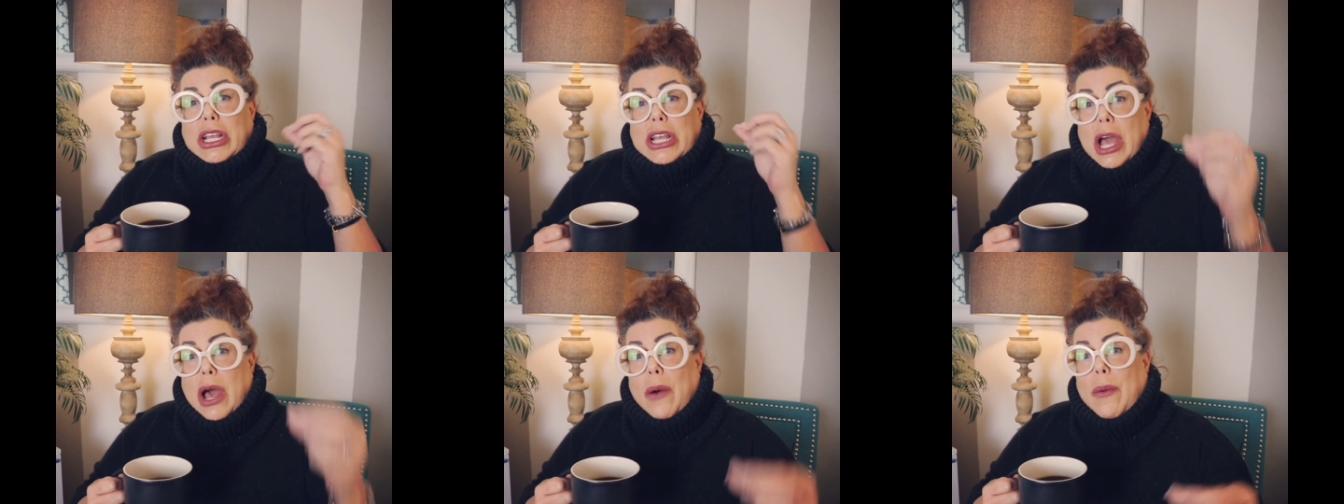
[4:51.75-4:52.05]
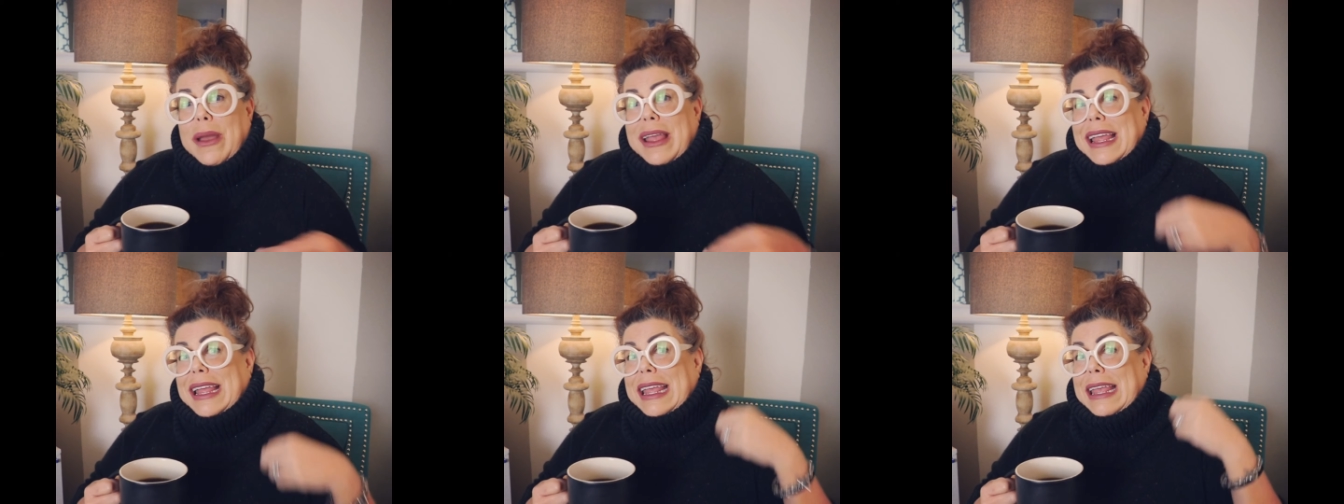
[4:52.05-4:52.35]

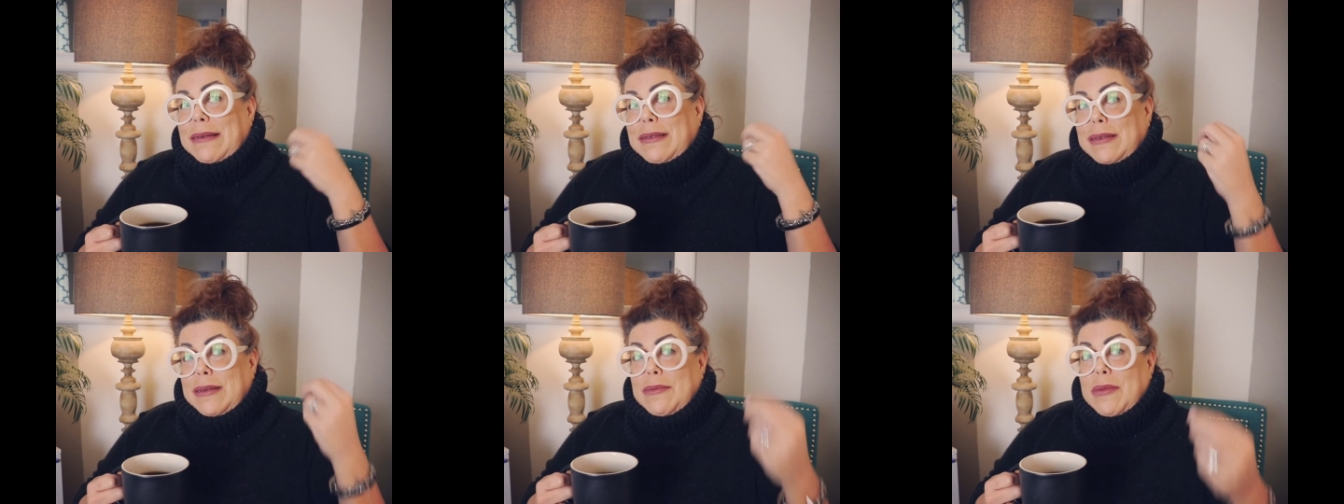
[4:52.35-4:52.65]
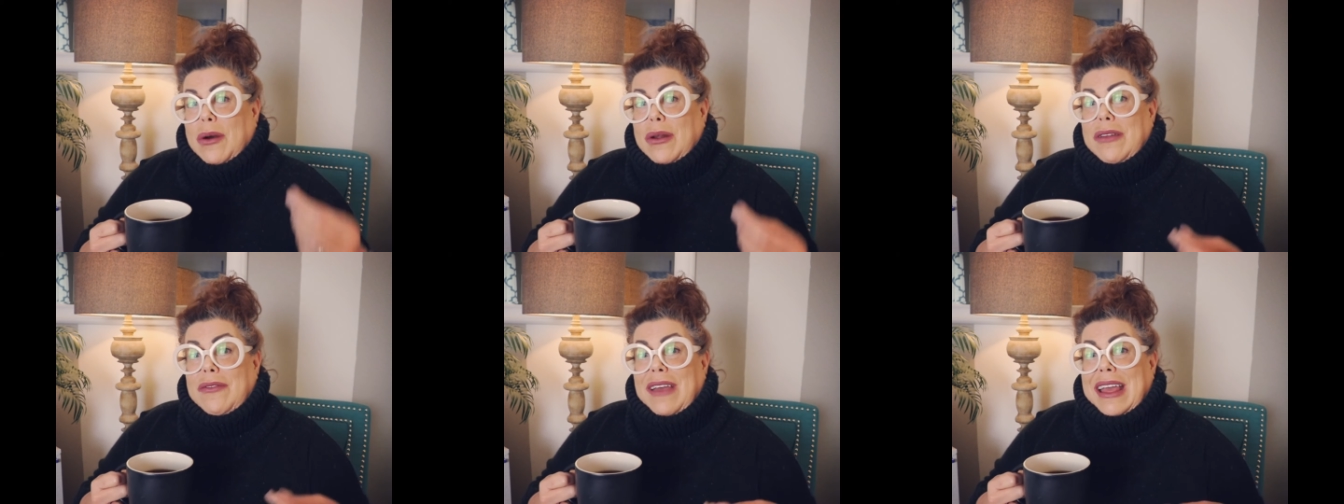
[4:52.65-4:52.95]
going, it keeps me
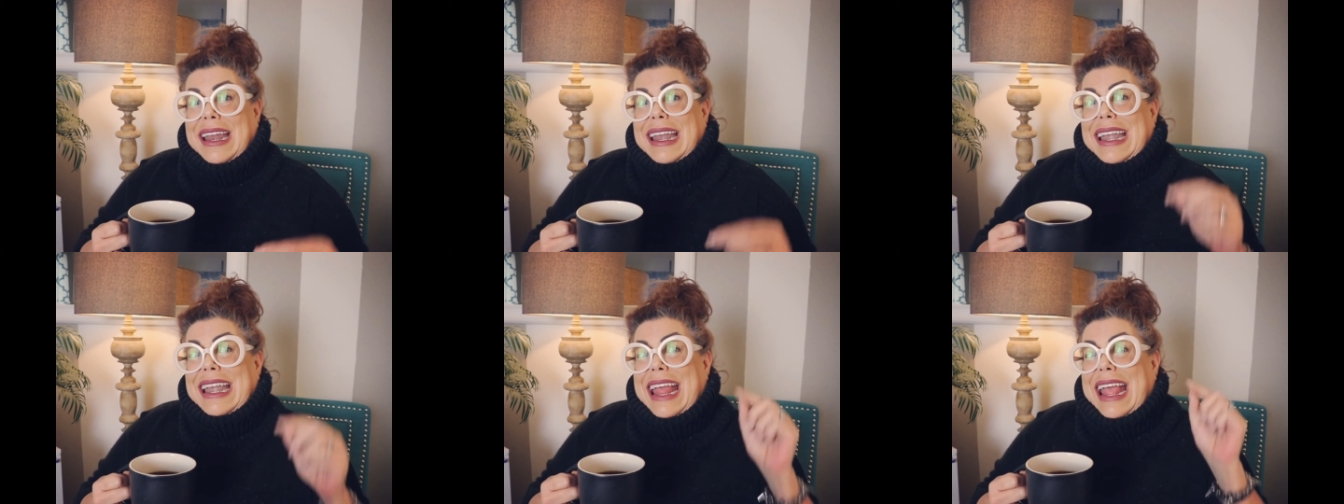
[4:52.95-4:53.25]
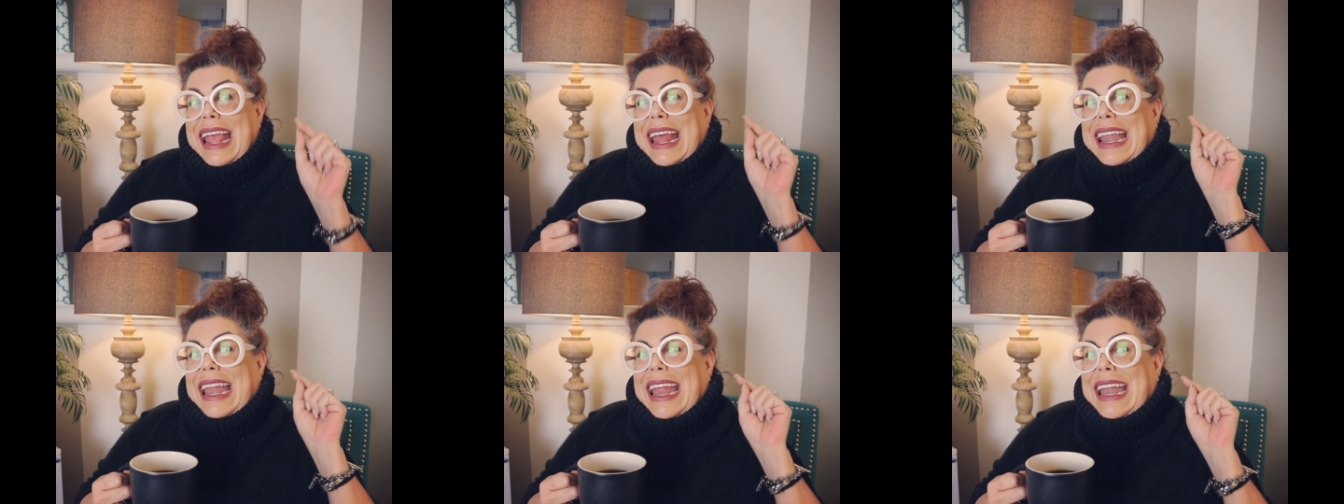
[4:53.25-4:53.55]
motivated,
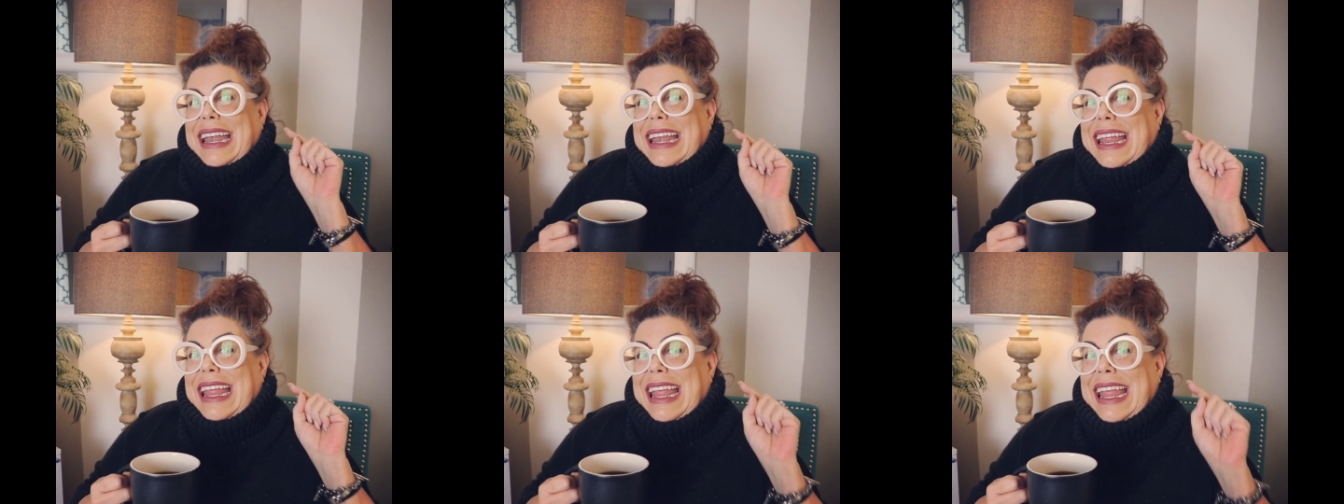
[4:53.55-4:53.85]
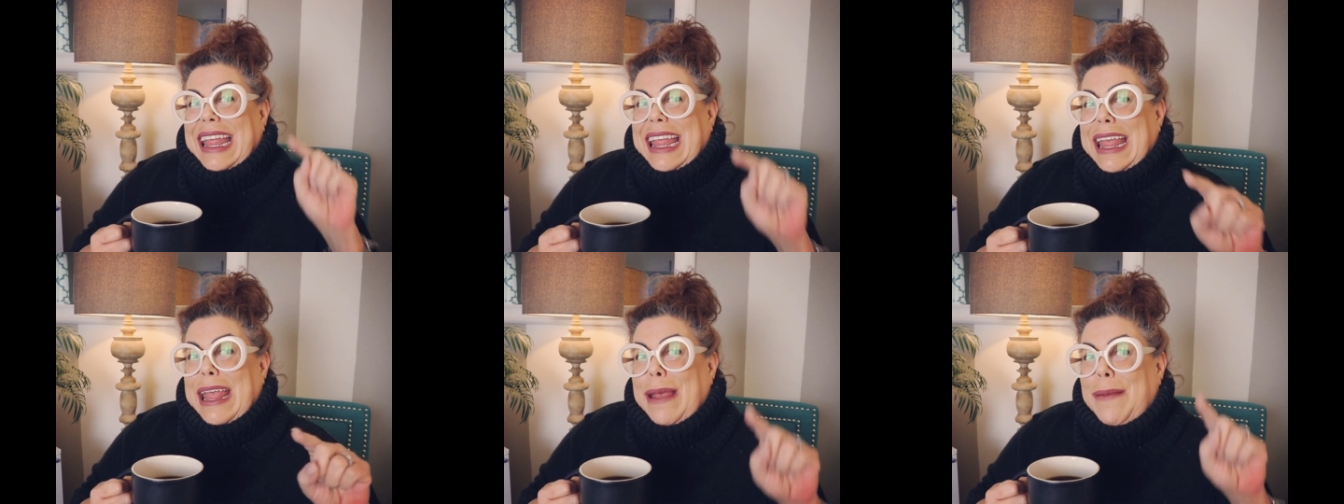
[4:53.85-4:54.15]
and it
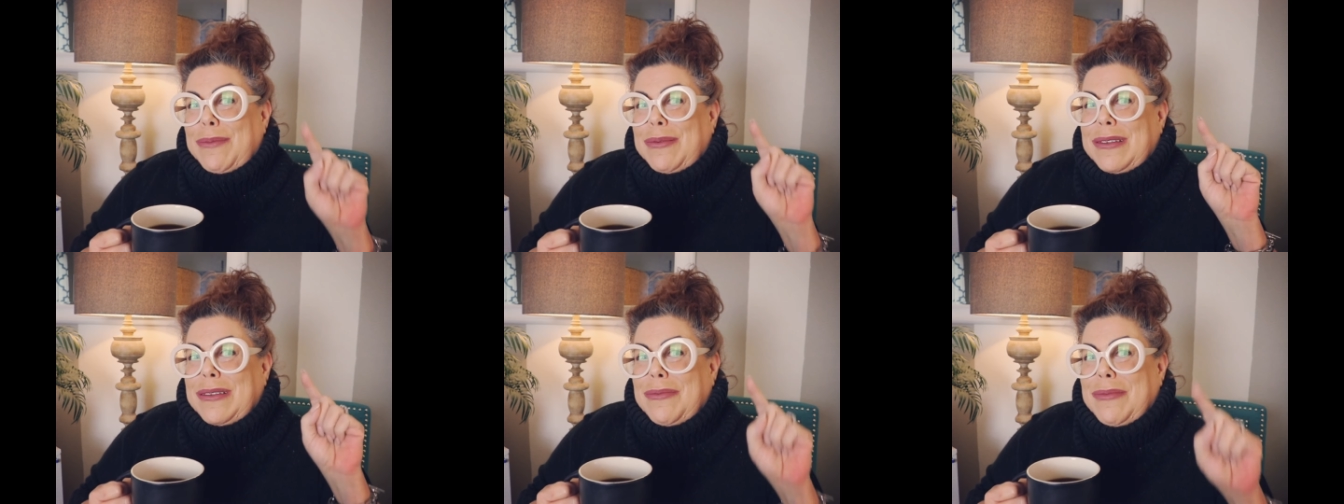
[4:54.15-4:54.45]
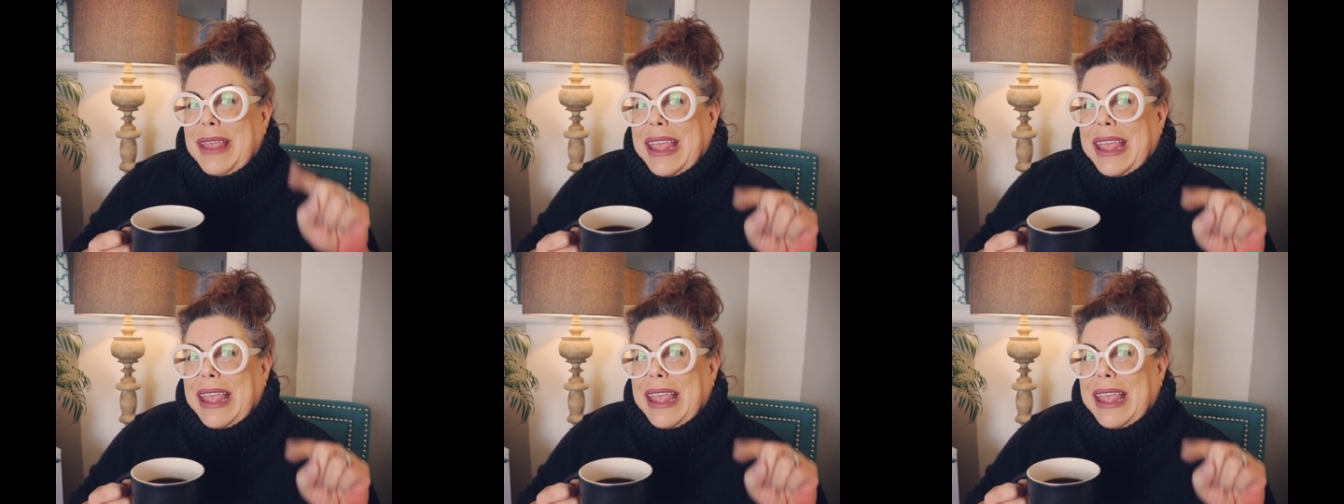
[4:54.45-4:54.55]
keeps